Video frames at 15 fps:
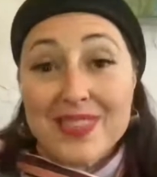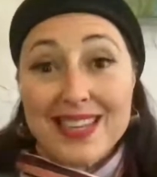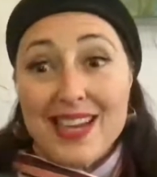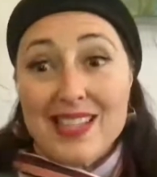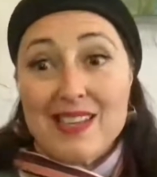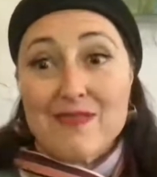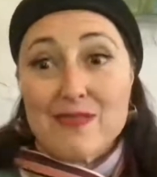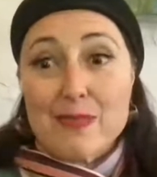I
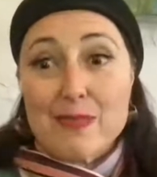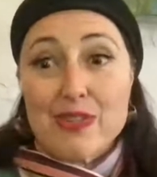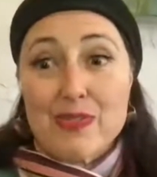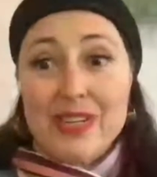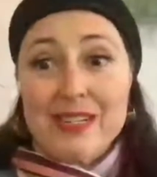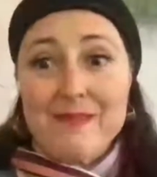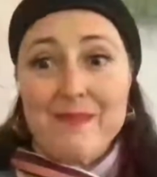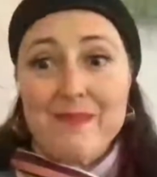love Robert
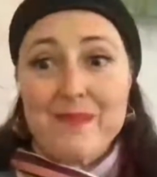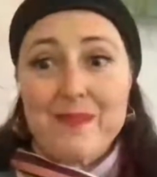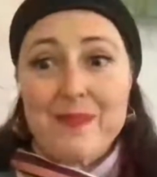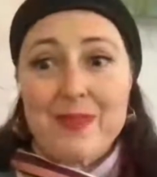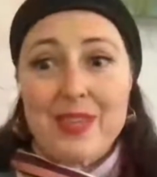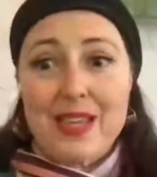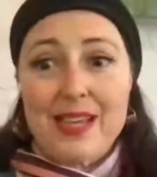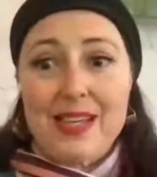Greene.
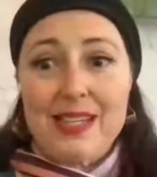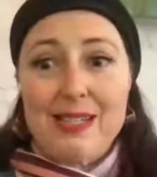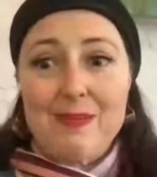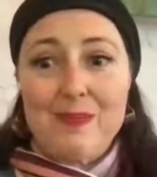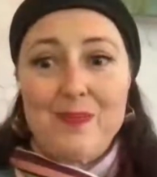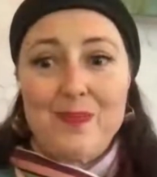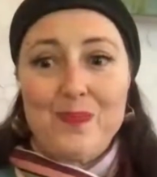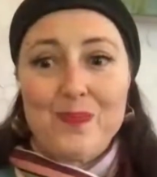
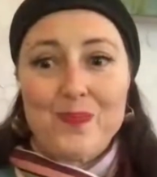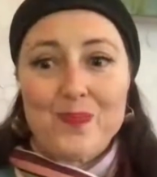Um,